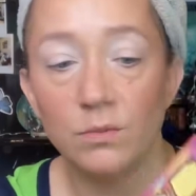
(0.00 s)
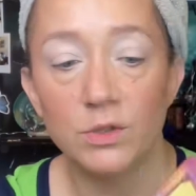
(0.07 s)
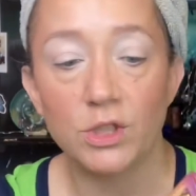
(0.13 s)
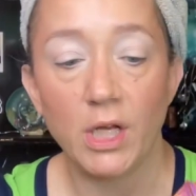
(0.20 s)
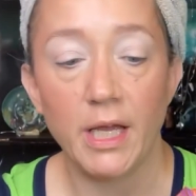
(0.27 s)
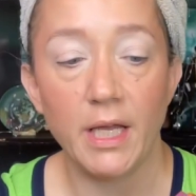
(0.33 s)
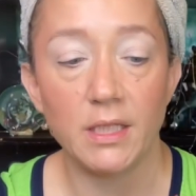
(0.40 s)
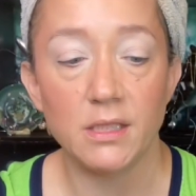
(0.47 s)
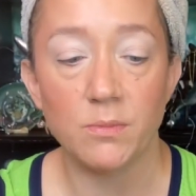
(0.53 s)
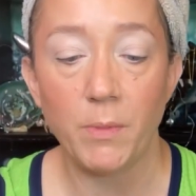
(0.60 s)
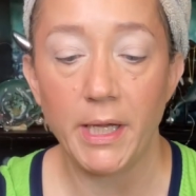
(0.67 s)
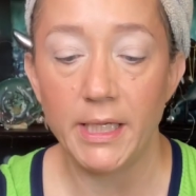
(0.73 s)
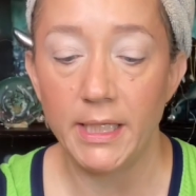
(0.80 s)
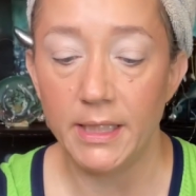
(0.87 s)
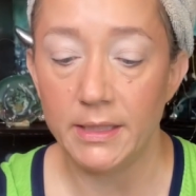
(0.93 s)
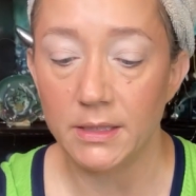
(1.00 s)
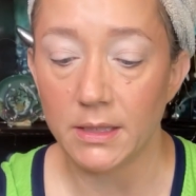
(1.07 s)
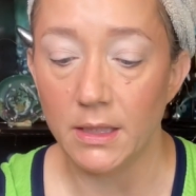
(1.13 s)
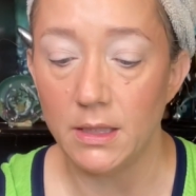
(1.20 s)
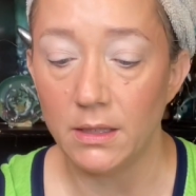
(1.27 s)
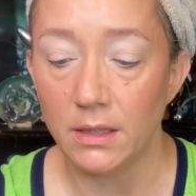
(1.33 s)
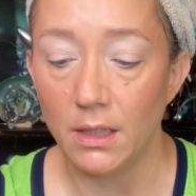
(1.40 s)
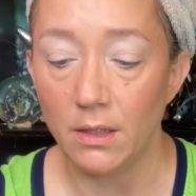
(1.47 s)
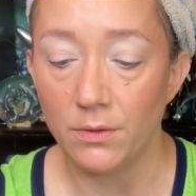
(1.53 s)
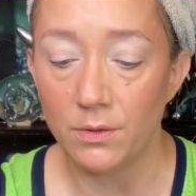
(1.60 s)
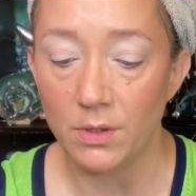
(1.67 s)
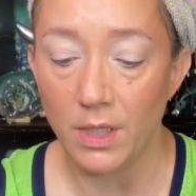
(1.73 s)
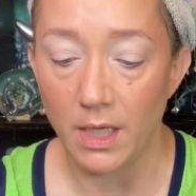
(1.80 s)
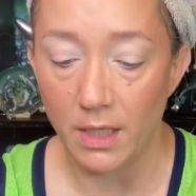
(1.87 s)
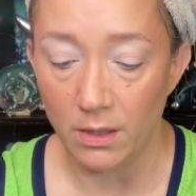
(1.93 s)
which I had a Spidey incident the other
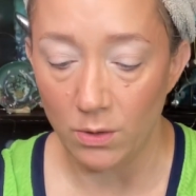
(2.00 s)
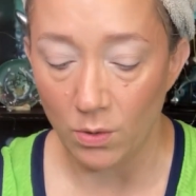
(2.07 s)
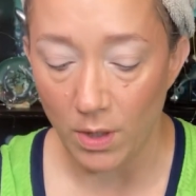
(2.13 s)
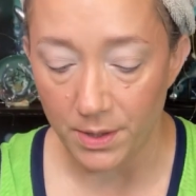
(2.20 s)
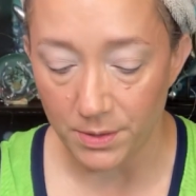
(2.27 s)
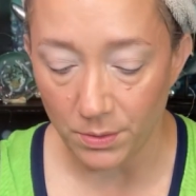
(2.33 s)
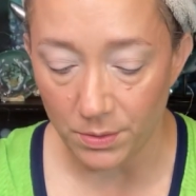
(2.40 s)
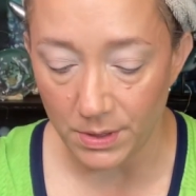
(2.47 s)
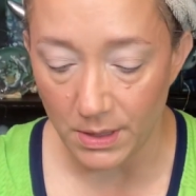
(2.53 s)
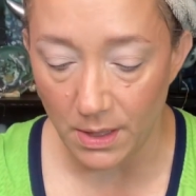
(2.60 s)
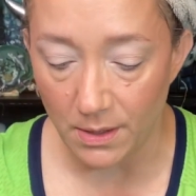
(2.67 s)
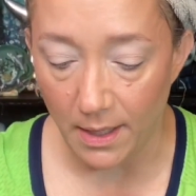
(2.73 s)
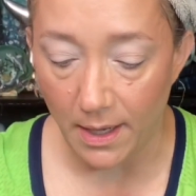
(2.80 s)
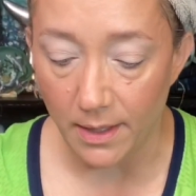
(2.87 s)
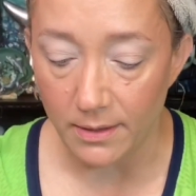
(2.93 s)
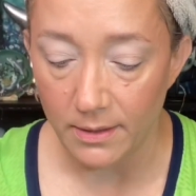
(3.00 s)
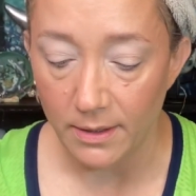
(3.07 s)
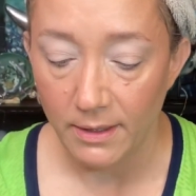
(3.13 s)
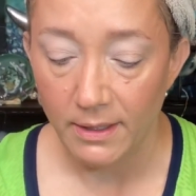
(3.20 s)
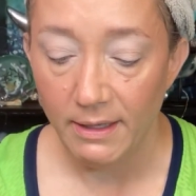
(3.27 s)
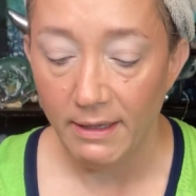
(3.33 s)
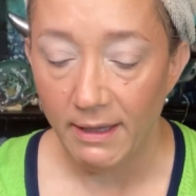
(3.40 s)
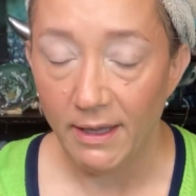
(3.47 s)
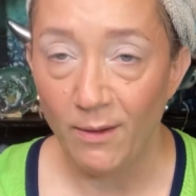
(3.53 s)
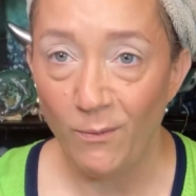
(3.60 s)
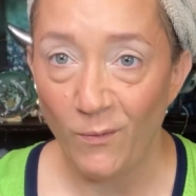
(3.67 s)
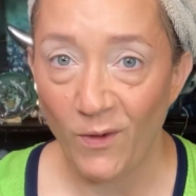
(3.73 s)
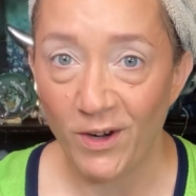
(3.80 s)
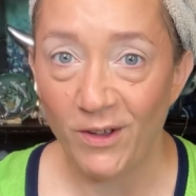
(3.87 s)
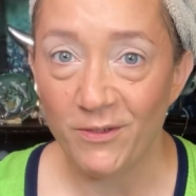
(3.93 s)
day. You guys will see that
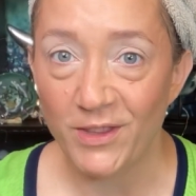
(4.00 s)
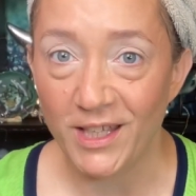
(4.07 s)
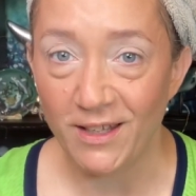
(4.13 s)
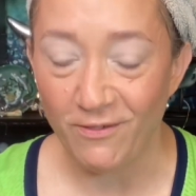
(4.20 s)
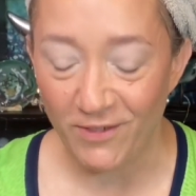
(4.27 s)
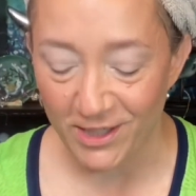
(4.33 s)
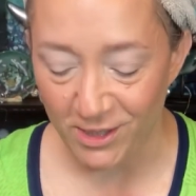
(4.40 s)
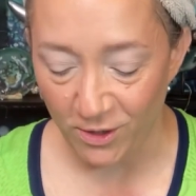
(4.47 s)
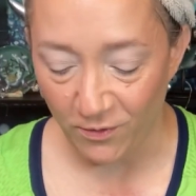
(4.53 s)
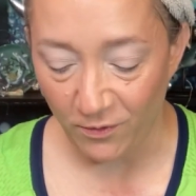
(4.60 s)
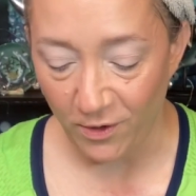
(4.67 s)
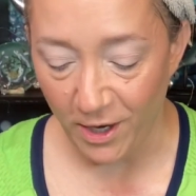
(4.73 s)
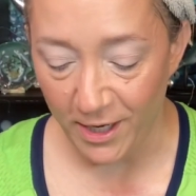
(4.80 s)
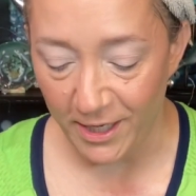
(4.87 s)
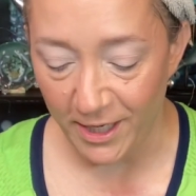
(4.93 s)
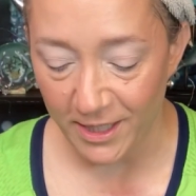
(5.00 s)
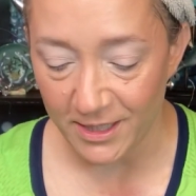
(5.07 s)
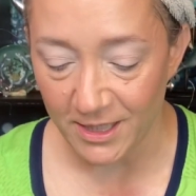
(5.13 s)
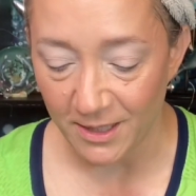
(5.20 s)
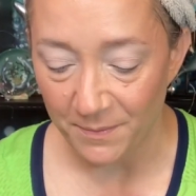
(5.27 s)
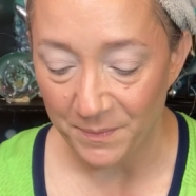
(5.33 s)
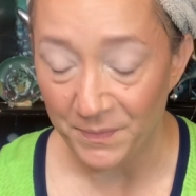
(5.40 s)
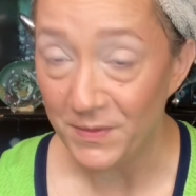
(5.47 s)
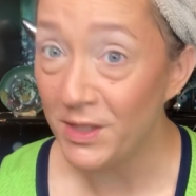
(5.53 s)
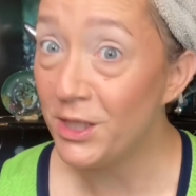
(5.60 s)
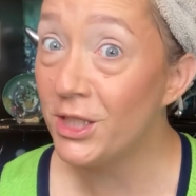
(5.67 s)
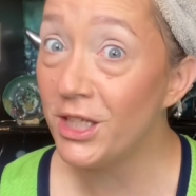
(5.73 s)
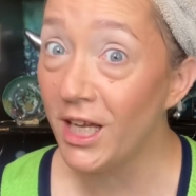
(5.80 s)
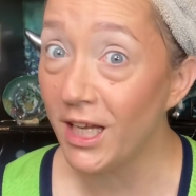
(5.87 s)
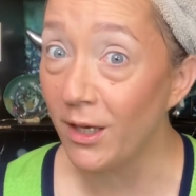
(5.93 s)
in one of the Adventure Fridays.
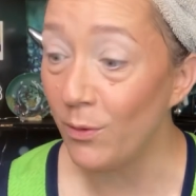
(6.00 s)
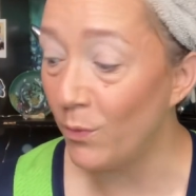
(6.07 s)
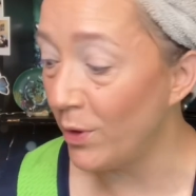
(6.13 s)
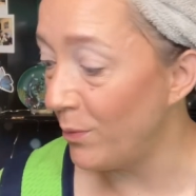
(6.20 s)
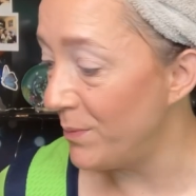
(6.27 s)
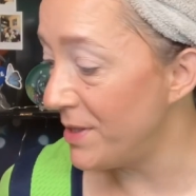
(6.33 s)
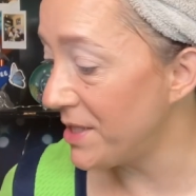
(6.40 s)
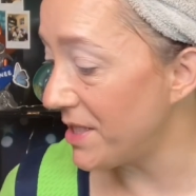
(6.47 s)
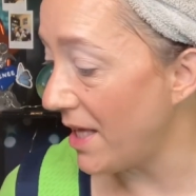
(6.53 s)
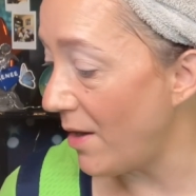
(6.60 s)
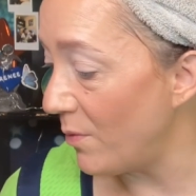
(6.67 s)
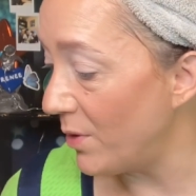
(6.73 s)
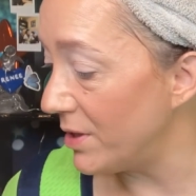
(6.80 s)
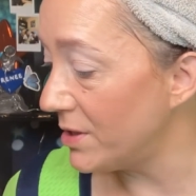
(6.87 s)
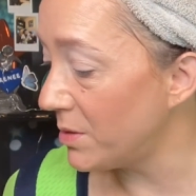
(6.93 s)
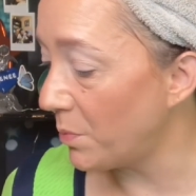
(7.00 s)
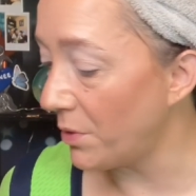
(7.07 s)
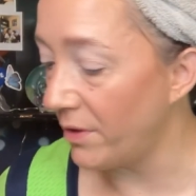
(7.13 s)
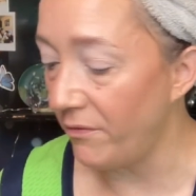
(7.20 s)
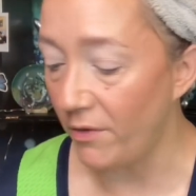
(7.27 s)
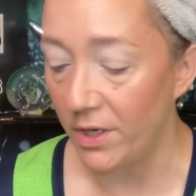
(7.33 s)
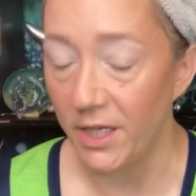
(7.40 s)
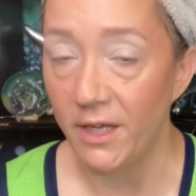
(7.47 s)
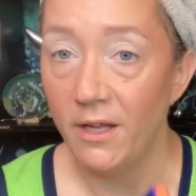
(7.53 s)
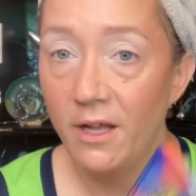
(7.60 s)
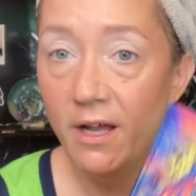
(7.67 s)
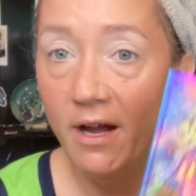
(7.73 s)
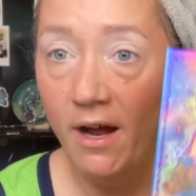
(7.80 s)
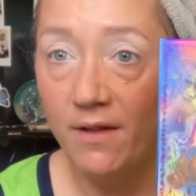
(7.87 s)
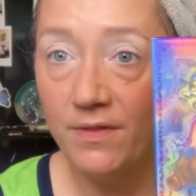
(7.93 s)
You're not going to want to miss that one. It's pretty funny.
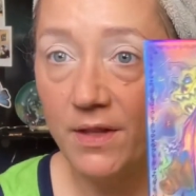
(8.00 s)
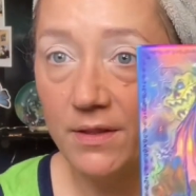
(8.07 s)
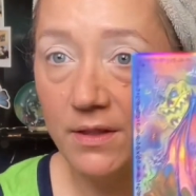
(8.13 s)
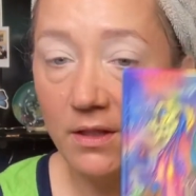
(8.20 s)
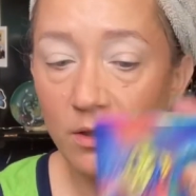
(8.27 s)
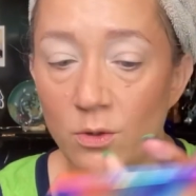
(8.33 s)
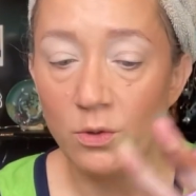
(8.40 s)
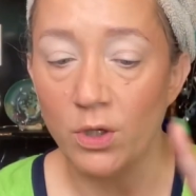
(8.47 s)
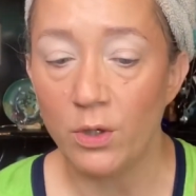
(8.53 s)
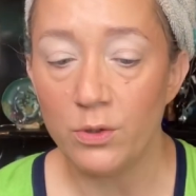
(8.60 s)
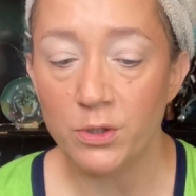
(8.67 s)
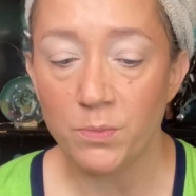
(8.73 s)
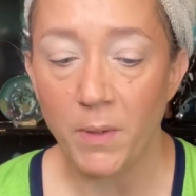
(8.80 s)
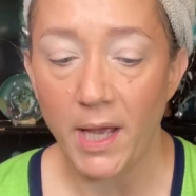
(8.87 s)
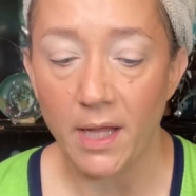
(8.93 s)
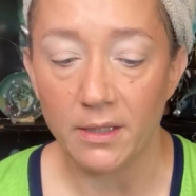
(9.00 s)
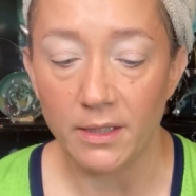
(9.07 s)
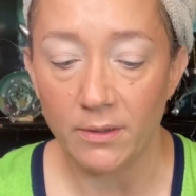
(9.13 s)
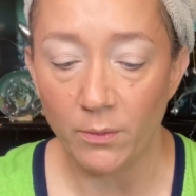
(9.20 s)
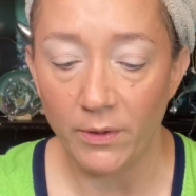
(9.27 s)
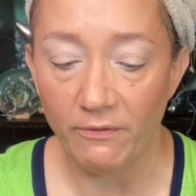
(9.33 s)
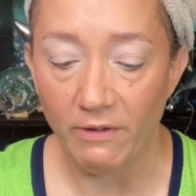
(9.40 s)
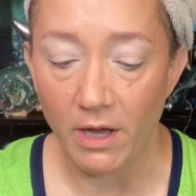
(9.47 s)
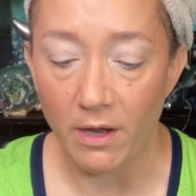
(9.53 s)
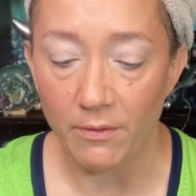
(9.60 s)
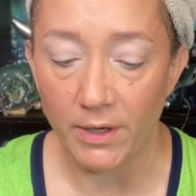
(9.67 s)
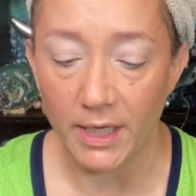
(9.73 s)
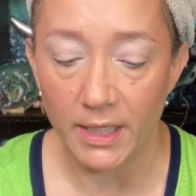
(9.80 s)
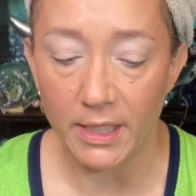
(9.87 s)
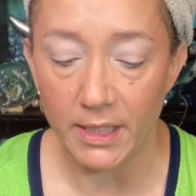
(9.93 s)
And then the little ghost palette we've got
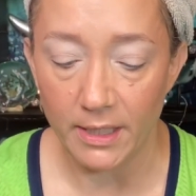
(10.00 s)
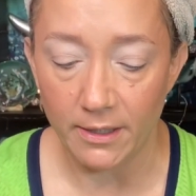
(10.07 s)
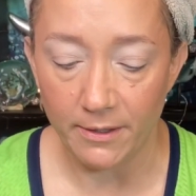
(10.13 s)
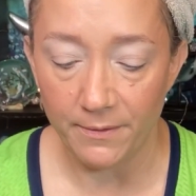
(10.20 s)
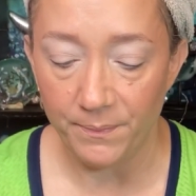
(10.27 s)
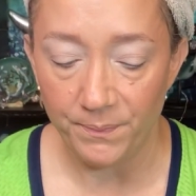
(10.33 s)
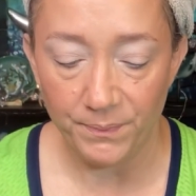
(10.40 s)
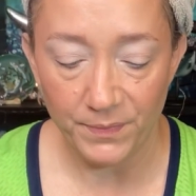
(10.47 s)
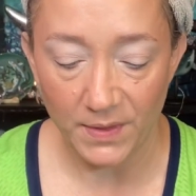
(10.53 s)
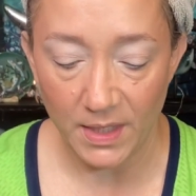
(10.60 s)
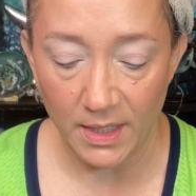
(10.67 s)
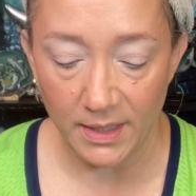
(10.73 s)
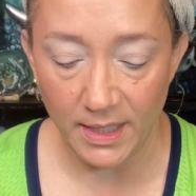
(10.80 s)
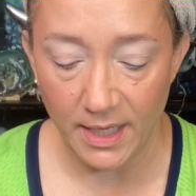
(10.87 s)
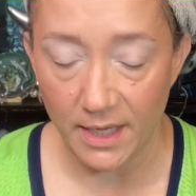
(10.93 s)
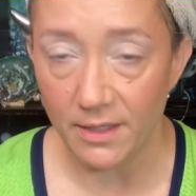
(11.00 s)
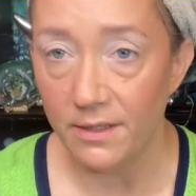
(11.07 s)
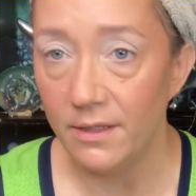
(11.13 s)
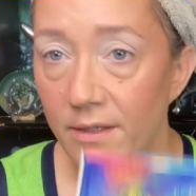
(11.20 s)
right here. Again,